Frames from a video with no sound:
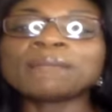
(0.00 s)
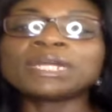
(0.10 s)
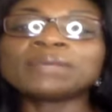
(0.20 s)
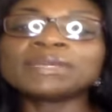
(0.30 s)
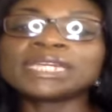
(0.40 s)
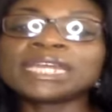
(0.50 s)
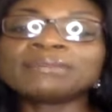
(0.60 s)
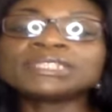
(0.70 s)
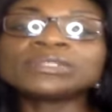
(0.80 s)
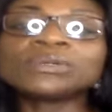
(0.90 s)
but it
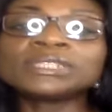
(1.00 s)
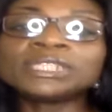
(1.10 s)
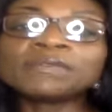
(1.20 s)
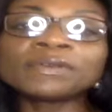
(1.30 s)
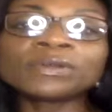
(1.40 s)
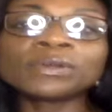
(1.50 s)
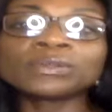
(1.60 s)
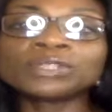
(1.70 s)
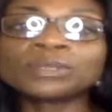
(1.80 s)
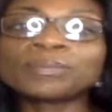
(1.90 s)
became so
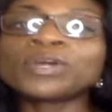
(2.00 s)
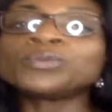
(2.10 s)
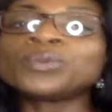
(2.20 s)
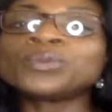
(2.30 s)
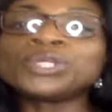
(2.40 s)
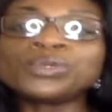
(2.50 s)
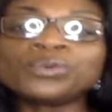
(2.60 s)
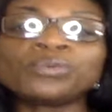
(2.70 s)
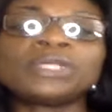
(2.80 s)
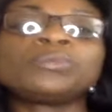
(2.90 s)
difficult to the point where we
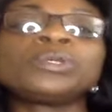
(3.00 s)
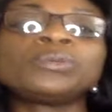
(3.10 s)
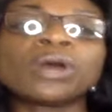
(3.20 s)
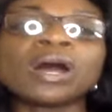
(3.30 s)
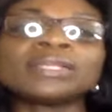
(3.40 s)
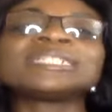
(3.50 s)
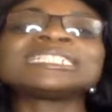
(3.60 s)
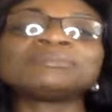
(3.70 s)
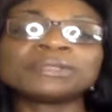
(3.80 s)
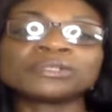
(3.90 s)
knew that we were under
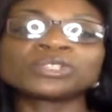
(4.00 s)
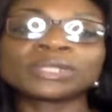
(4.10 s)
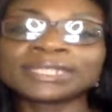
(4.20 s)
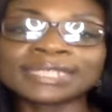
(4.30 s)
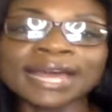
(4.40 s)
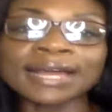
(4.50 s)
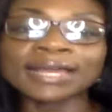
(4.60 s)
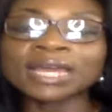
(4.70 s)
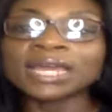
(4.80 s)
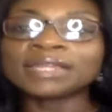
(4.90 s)
spiritual
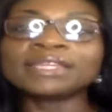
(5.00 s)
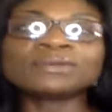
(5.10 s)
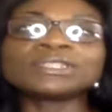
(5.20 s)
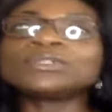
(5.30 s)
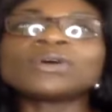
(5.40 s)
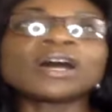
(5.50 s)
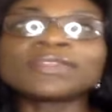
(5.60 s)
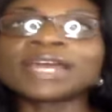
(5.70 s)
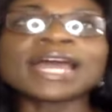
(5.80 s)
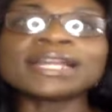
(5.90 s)
attack. There was no
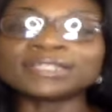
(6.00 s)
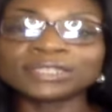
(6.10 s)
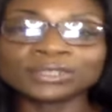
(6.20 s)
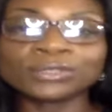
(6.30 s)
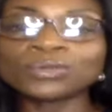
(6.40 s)
other answer,